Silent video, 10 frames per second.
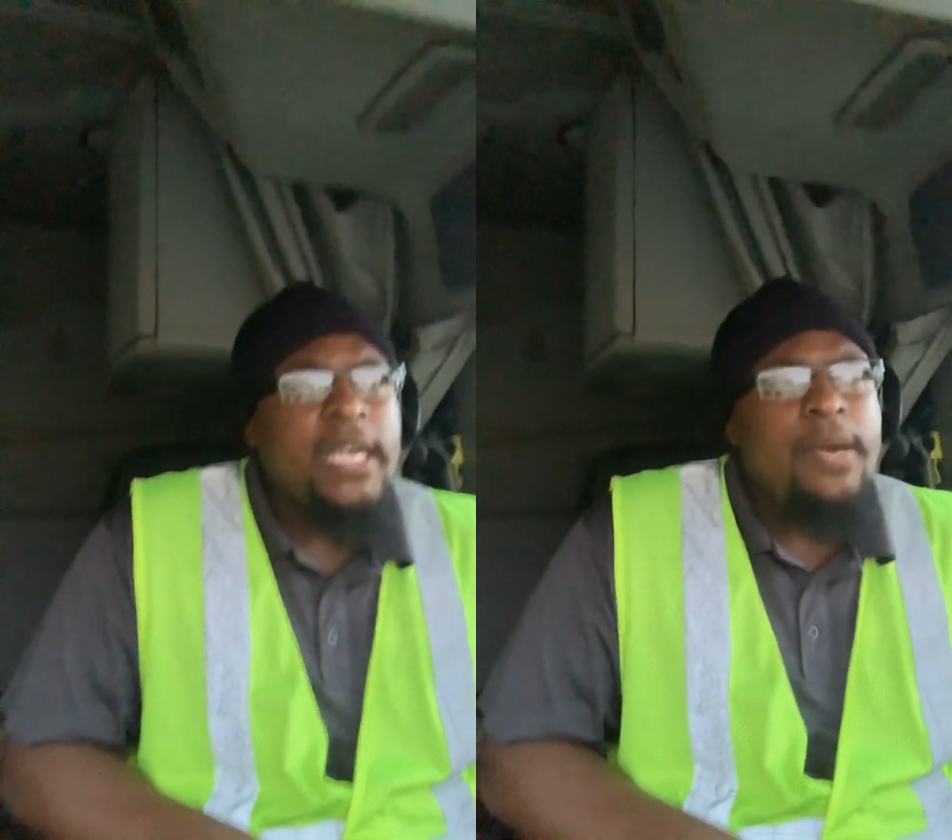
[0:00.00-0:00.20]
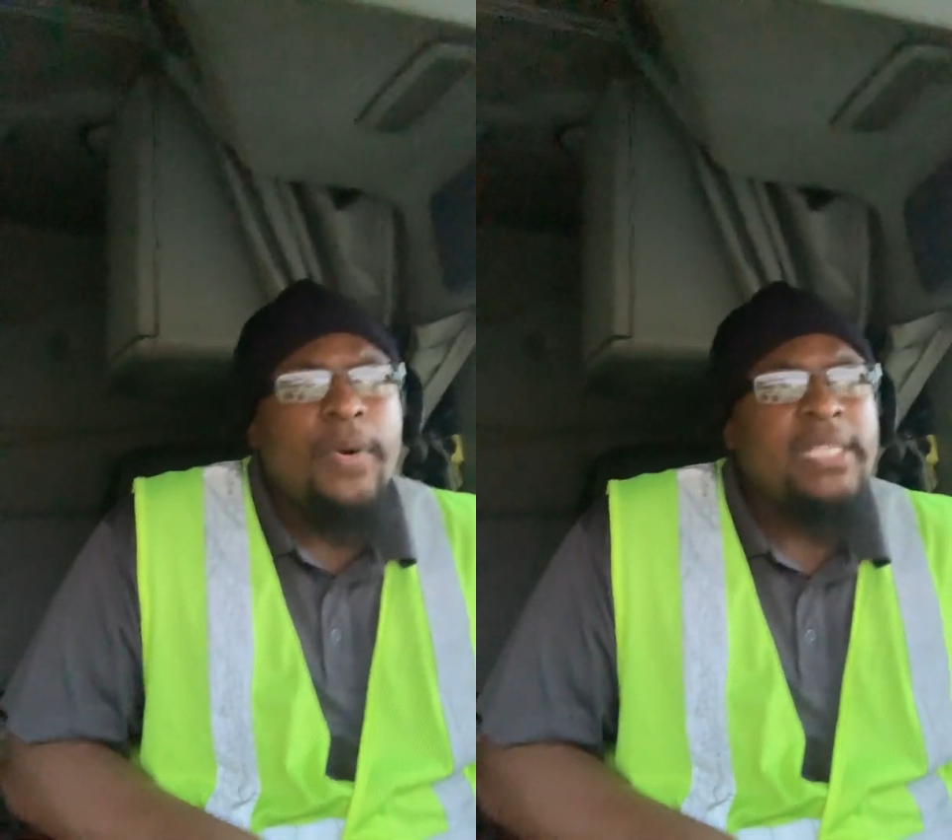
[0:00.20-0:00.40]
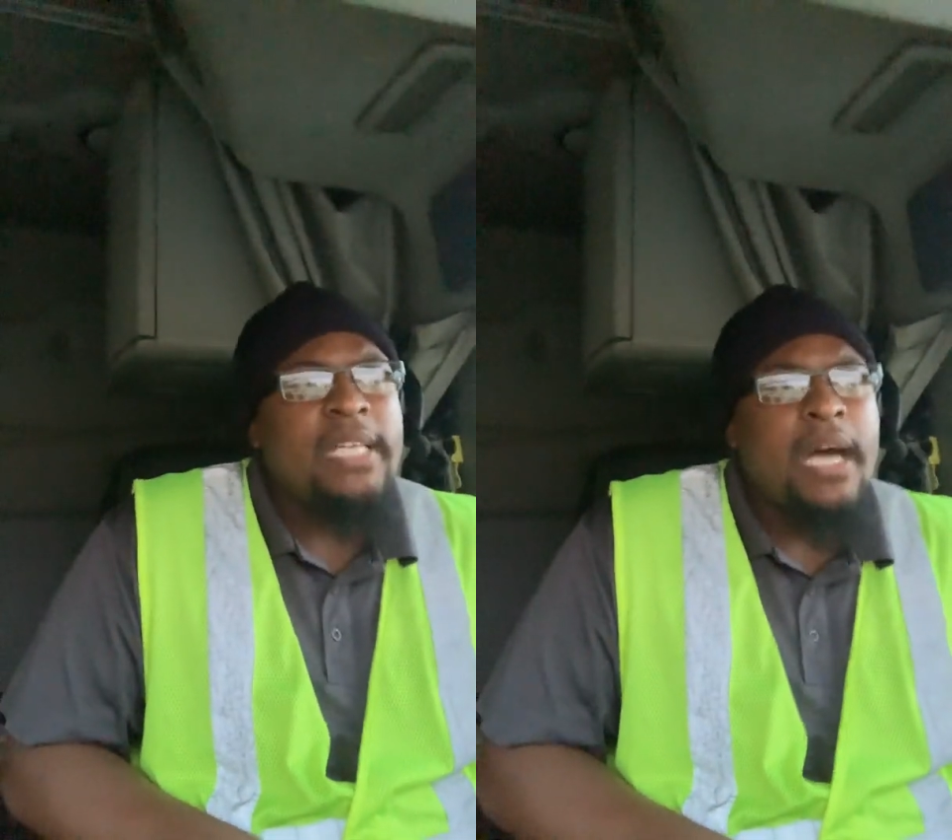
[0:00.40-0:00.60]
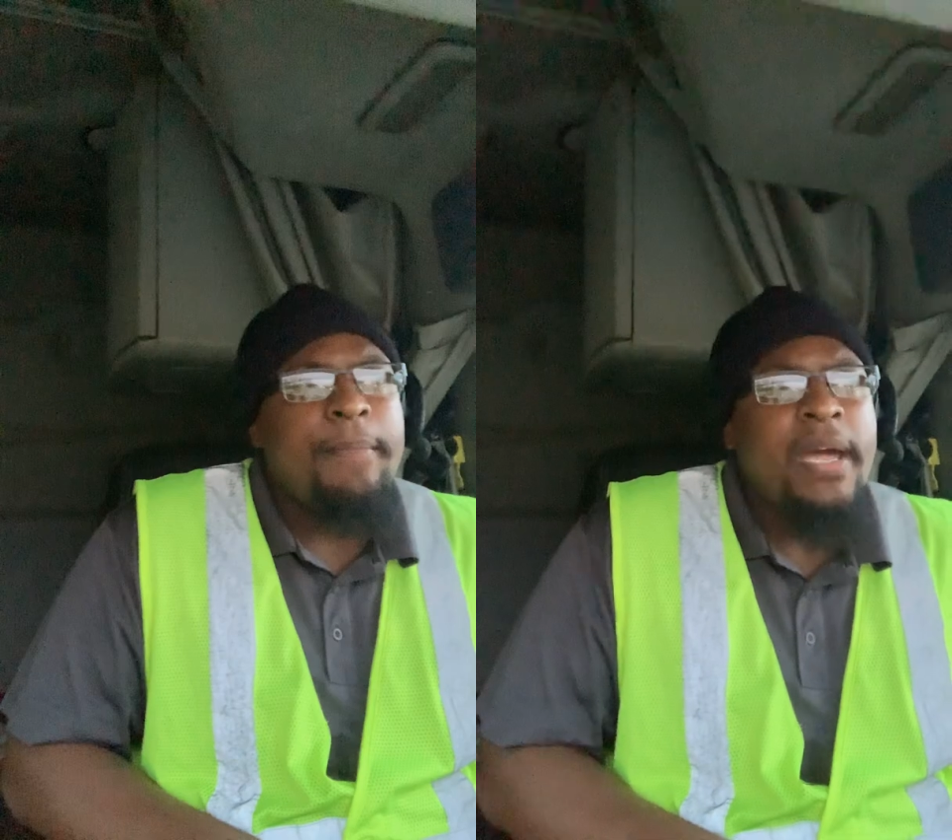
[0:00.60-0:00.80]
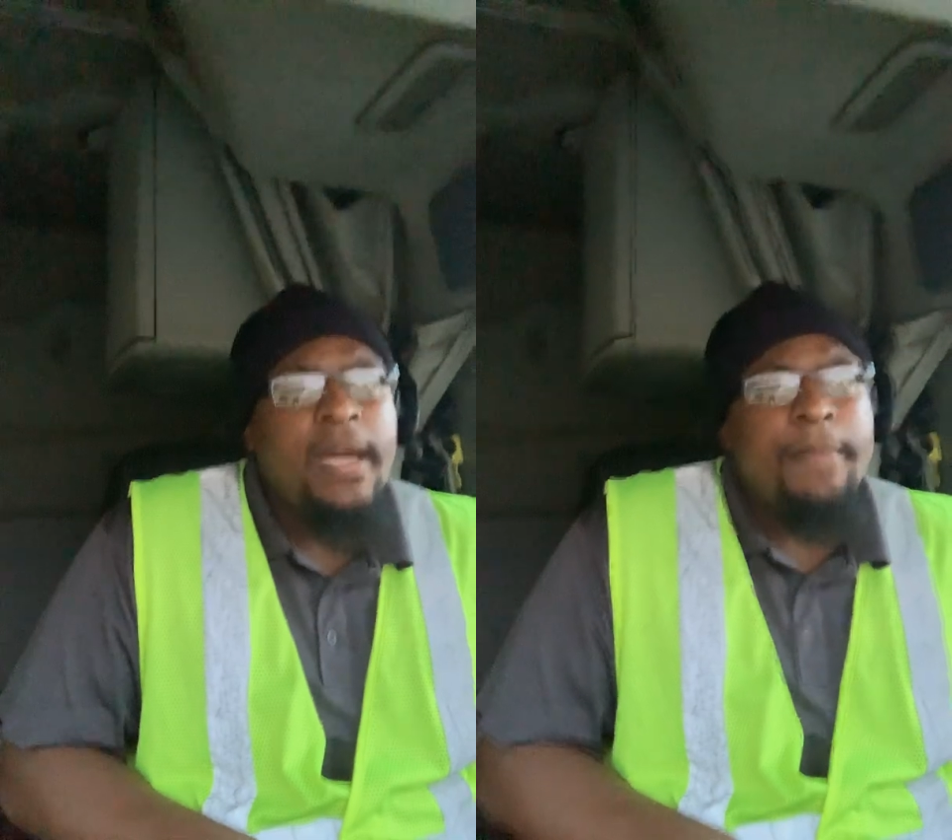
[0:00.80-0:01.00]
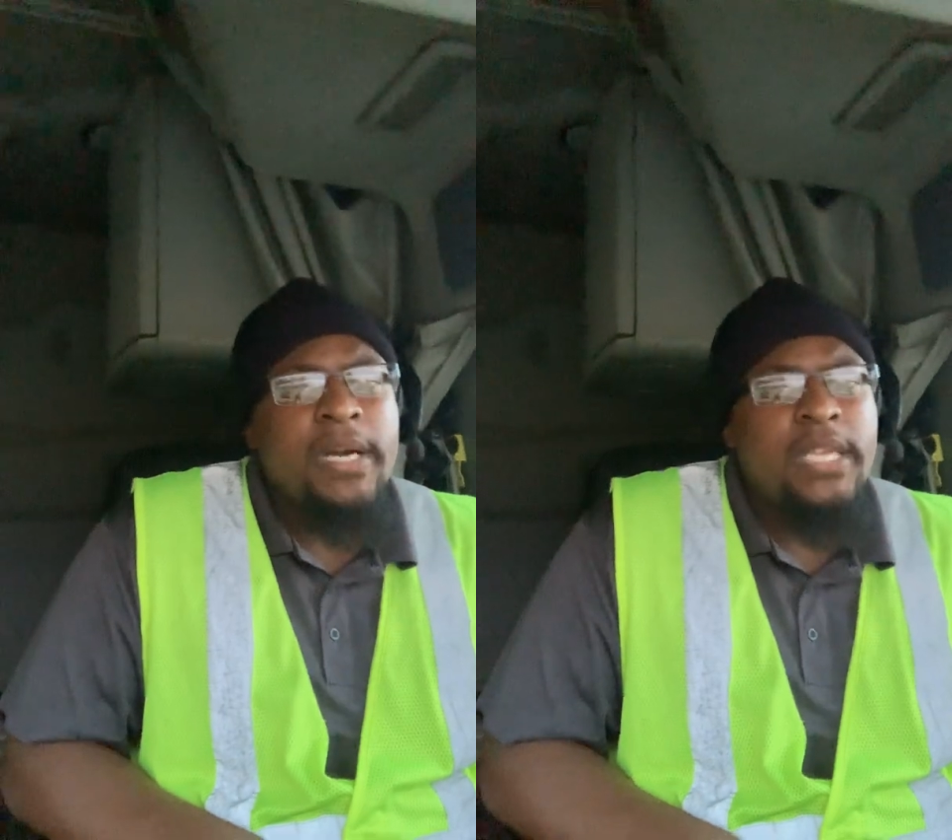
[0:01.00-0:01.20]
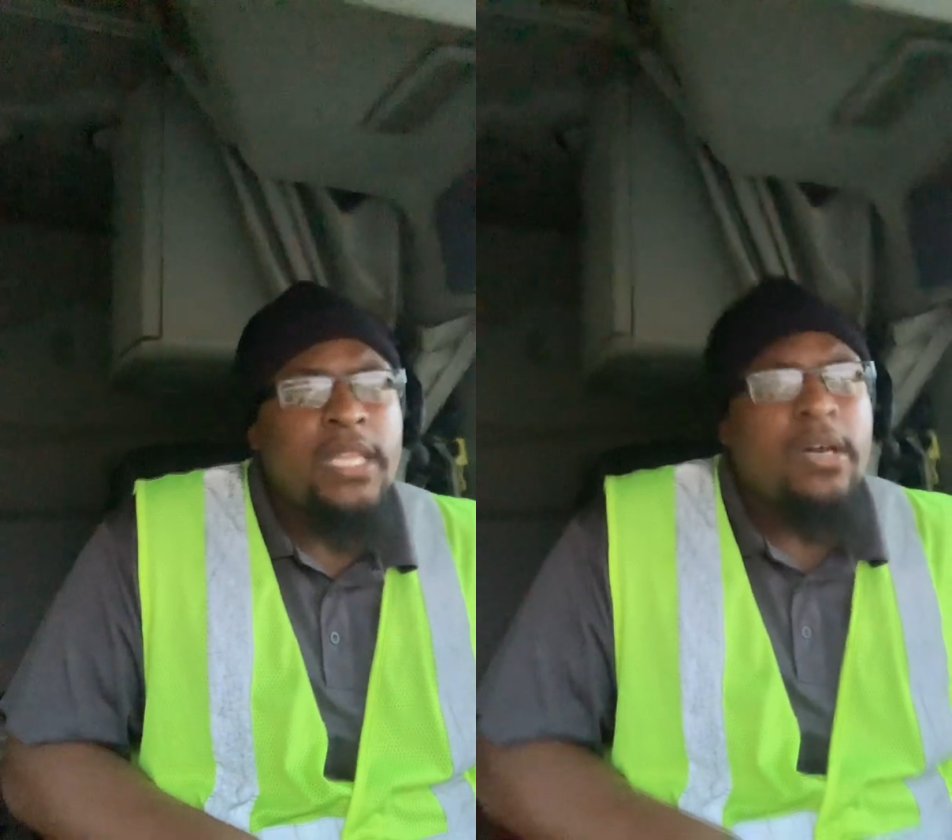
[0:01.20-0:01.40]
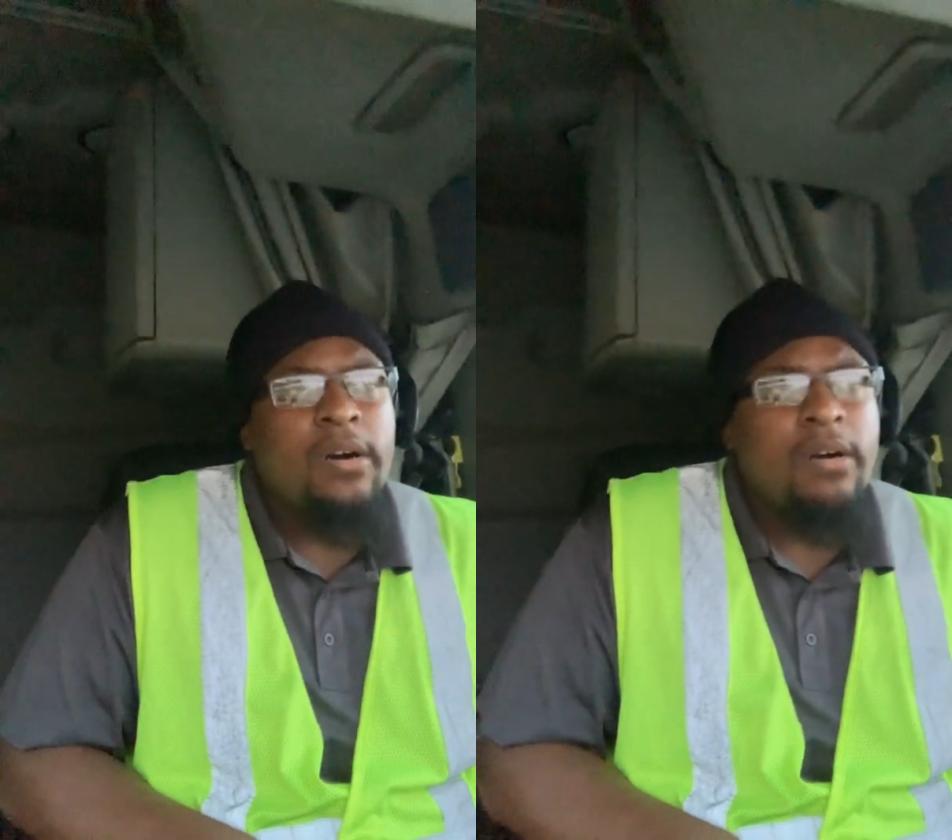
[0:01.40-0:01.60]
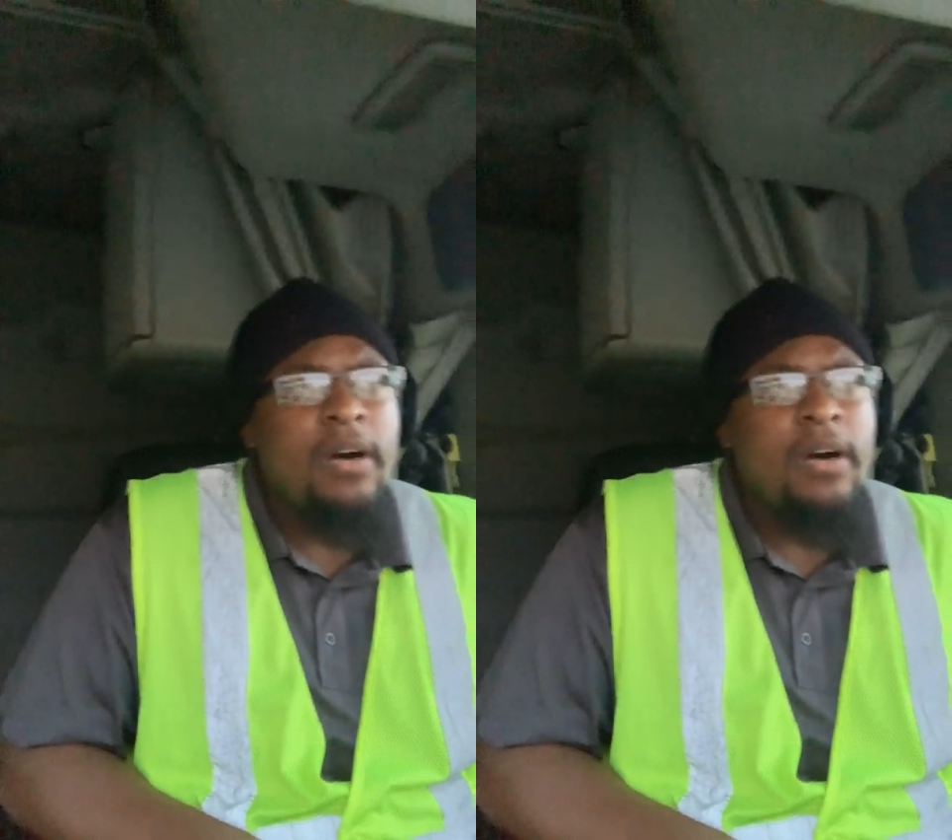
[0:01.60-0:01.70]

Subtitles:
It was not bad money at all.